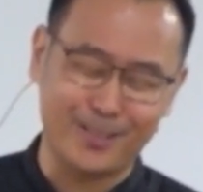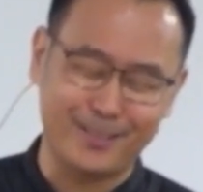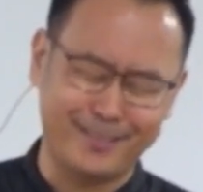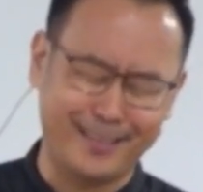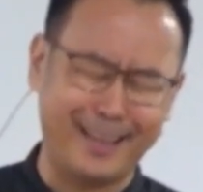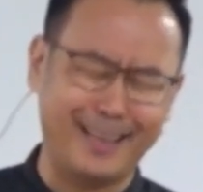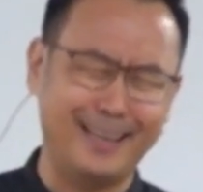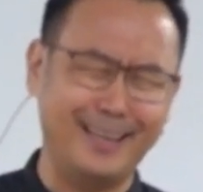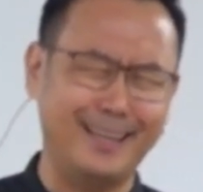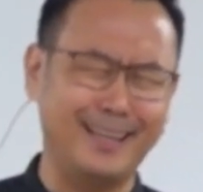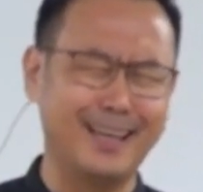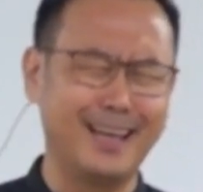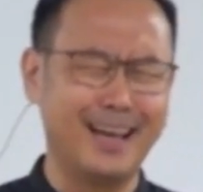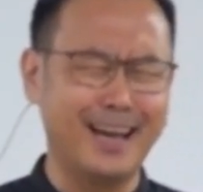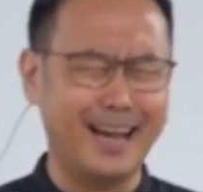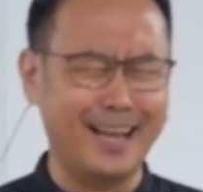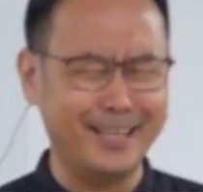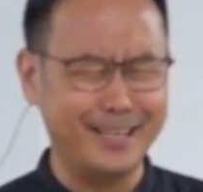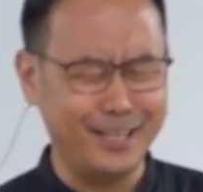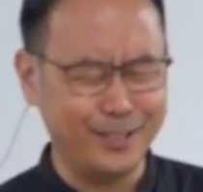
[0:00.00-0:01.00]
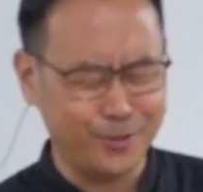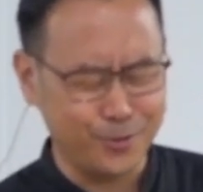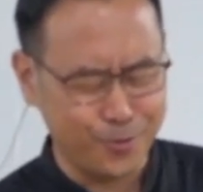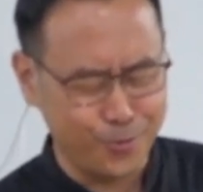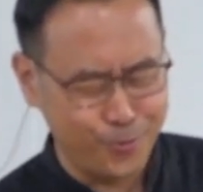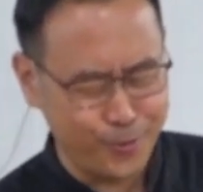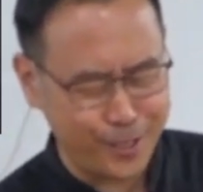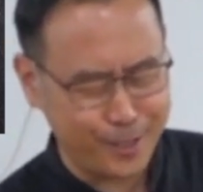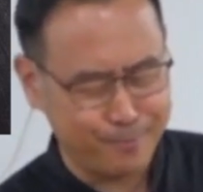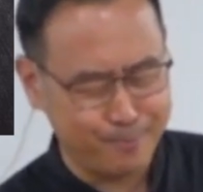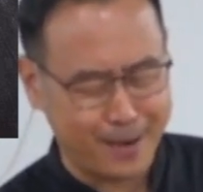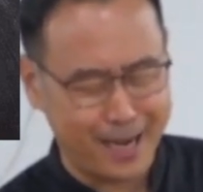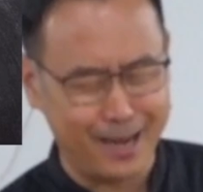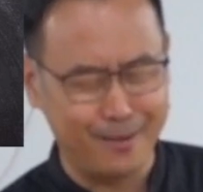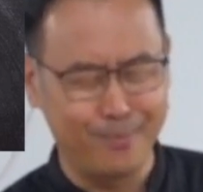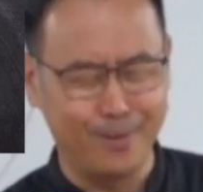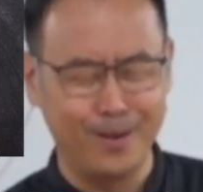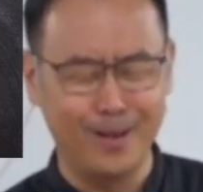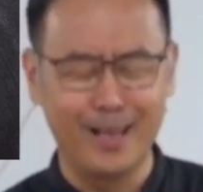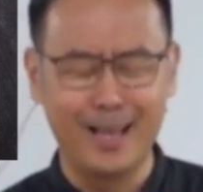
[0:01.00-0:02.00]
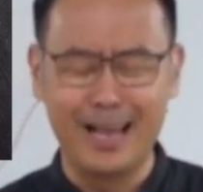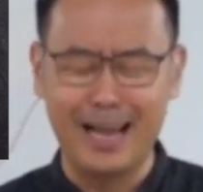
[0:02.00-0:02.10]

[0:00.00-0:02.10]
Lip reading: daily. I need to read Bible.